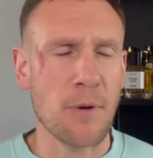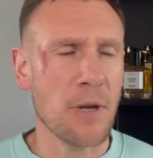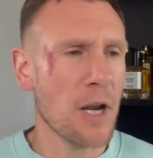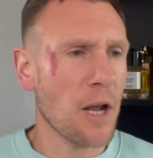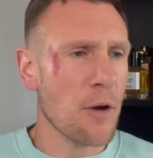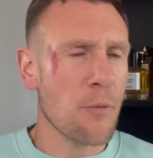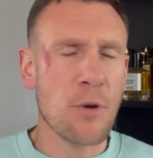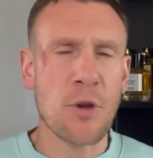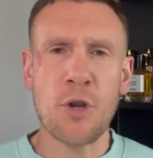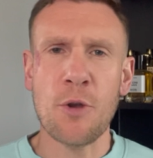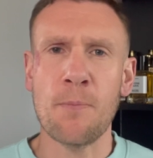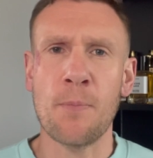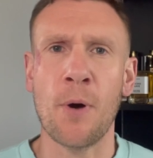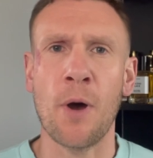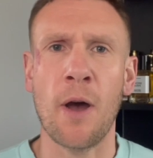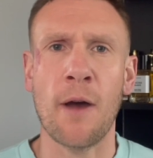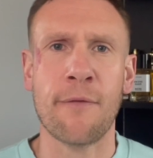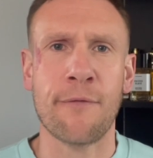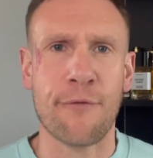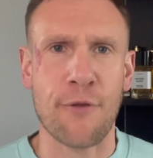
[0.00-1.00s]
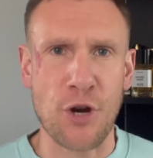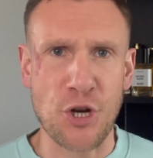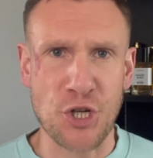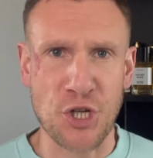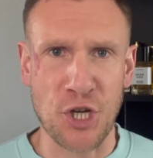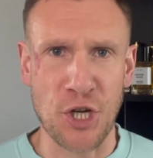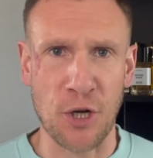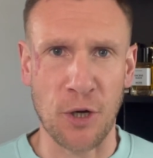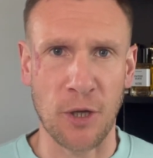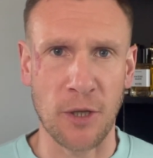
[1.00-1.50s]
You know, when you put a
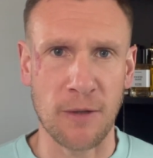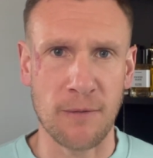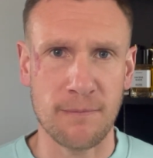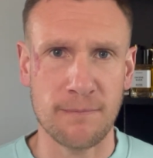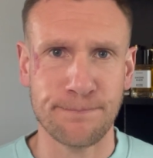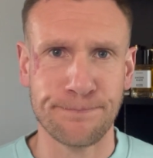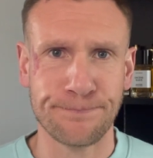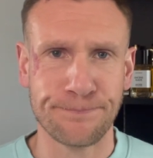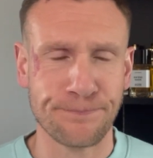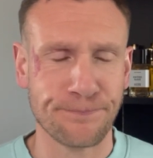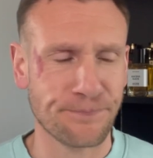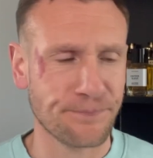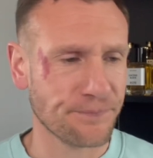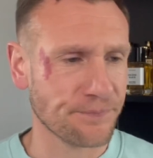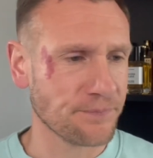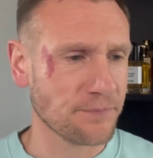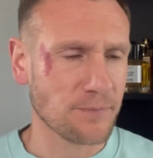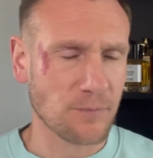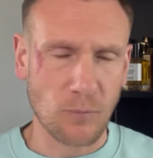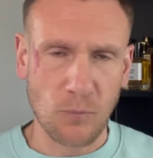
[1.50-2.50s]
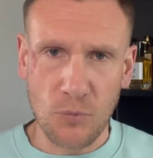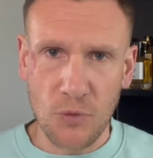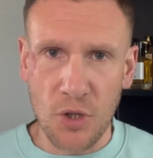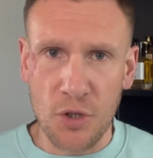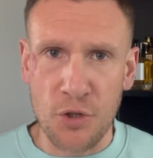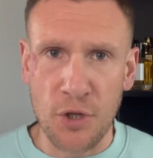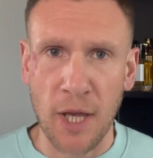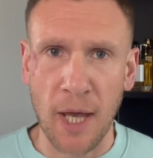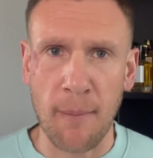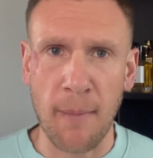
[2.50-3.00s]
freshie on,
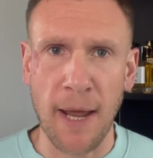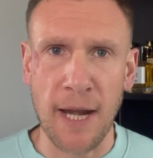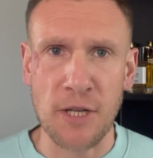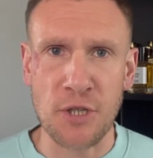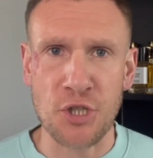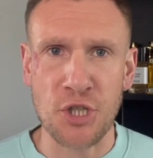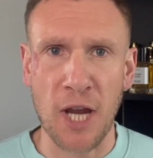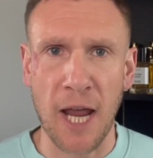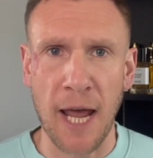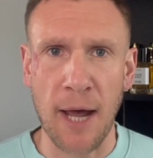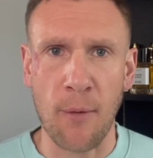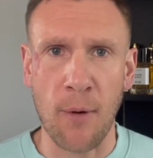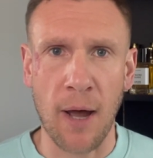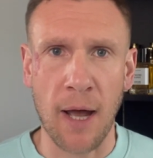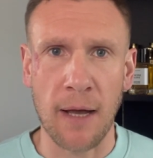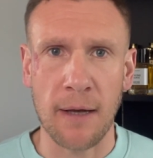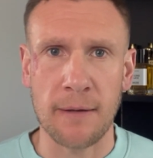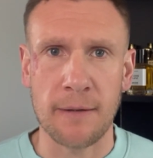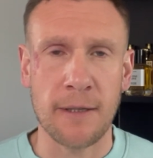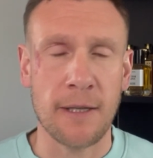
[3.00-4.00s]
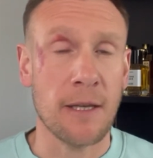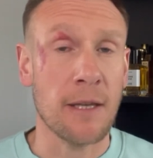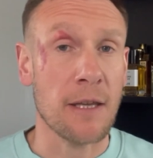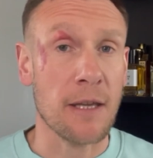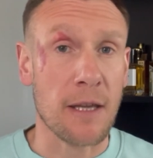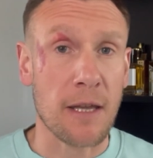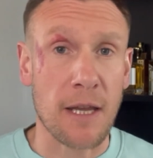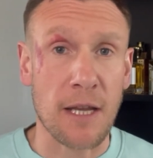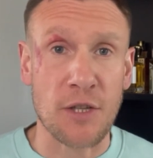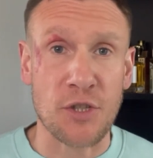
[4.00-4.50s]
you come out the shower,
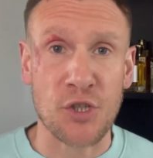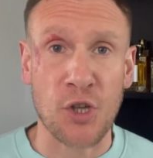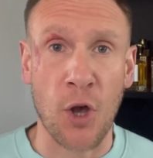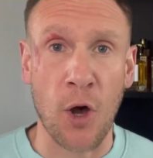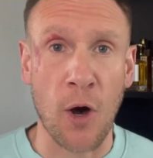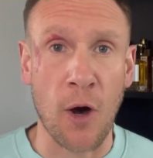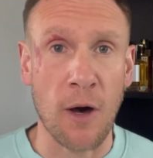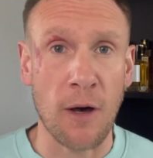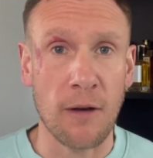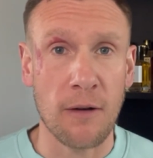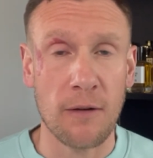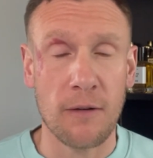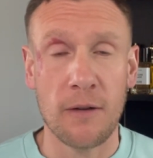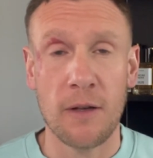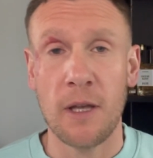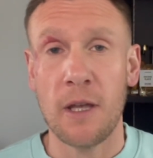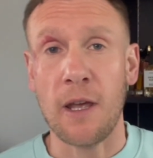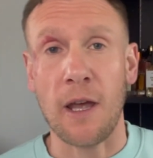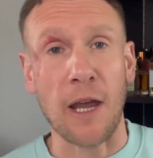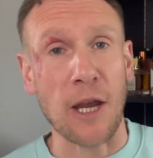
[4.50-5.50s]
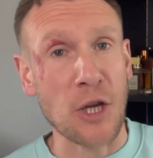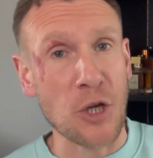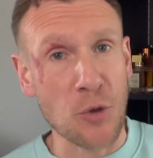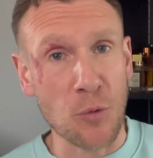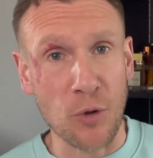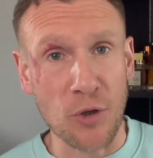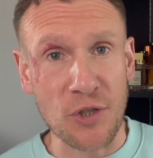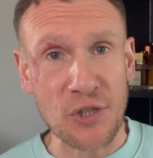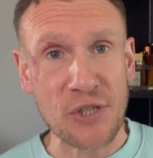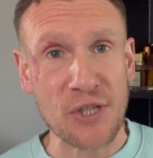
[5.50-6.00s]
it's hot, and you
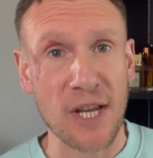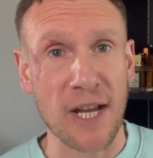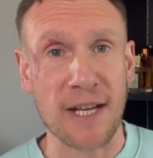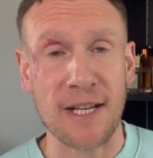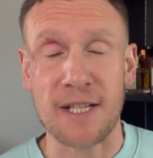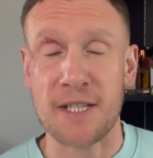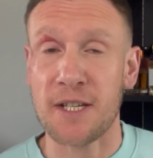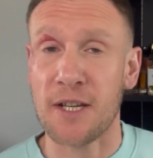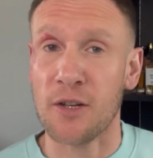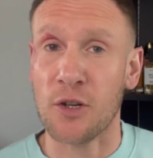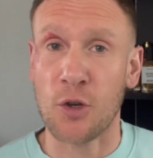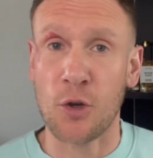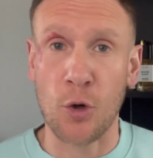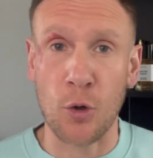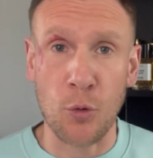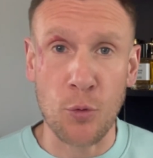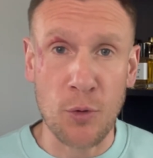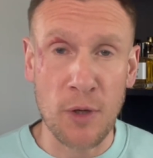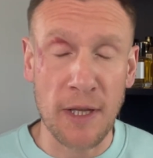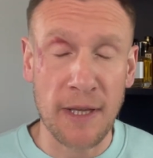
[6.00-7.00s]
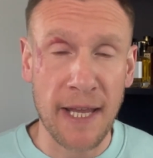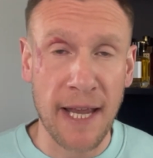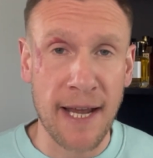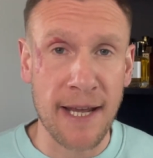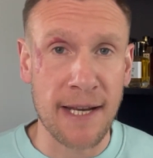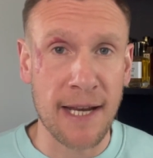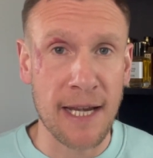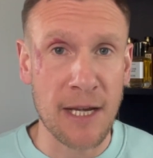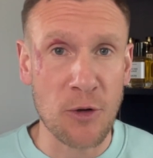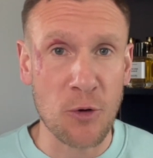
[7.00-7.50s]
want something that's going to cool you
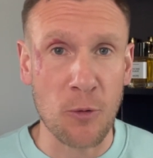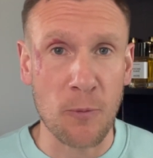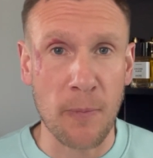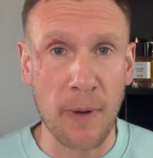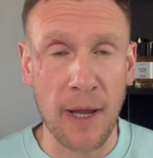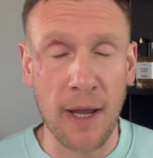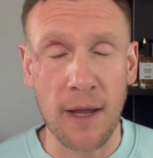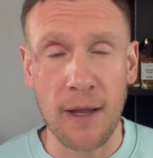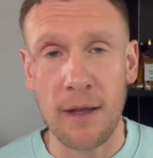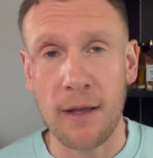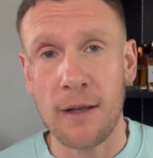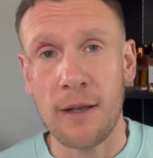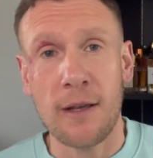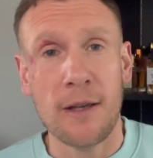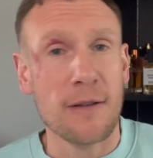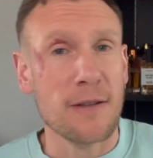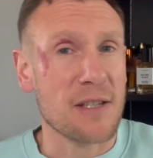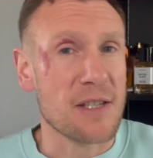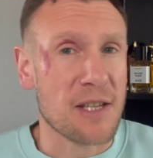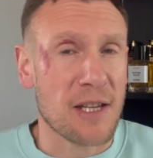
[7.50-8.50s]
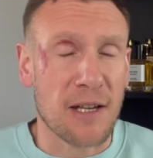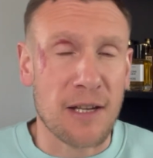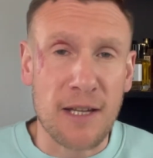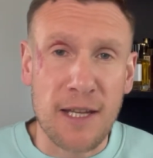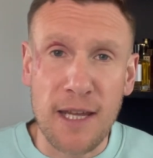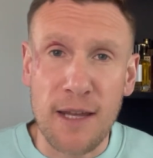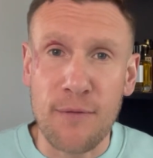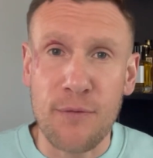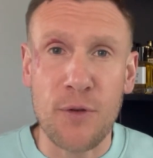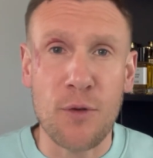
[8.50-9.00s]
down a little bit, that's going to
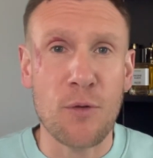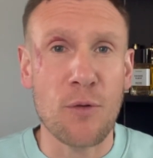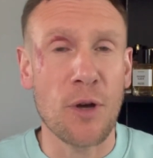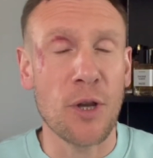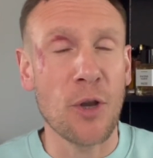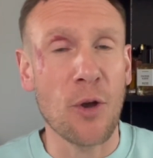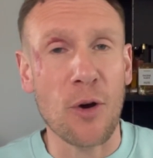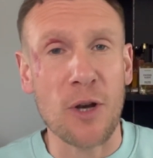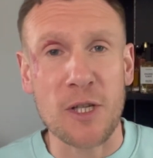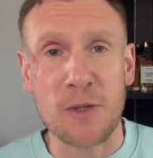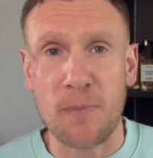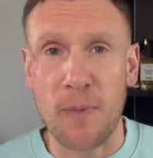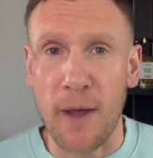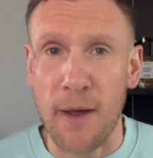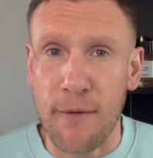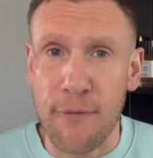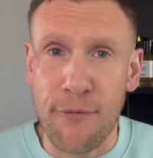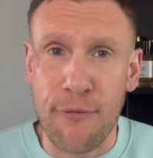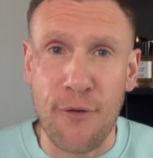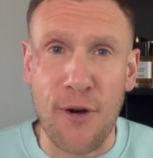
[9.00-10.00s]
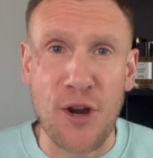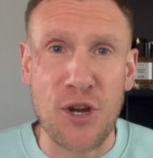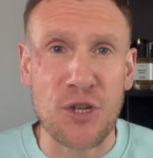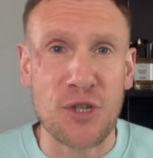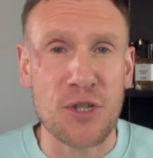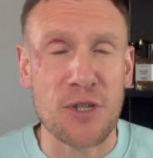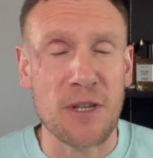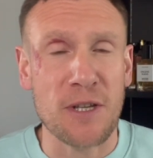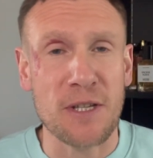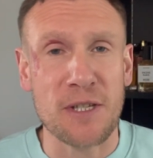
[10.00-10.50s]
give you a nice bit of
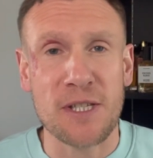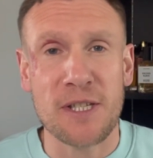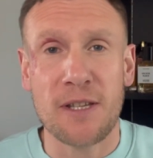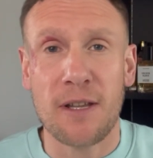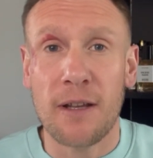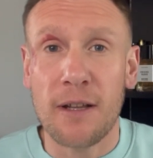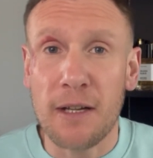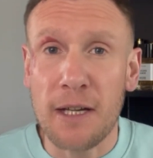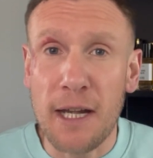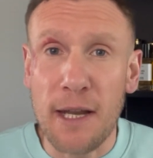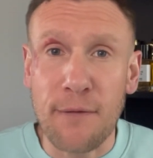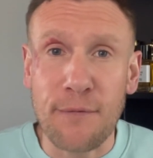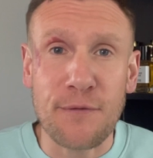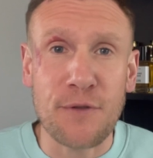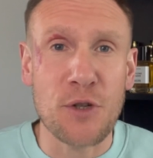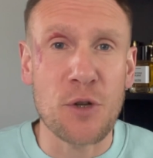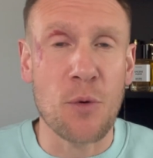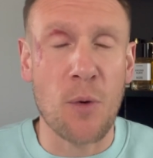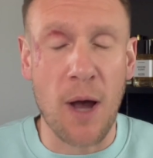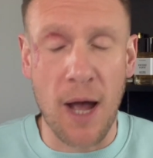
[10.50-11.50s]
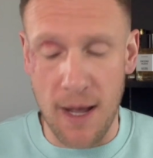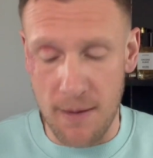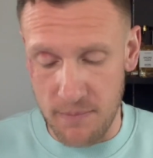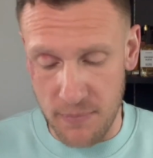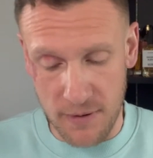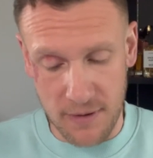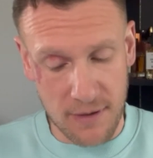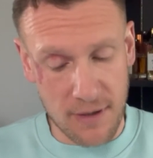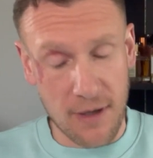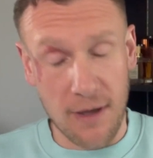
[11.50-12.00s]
freshness, lift you up.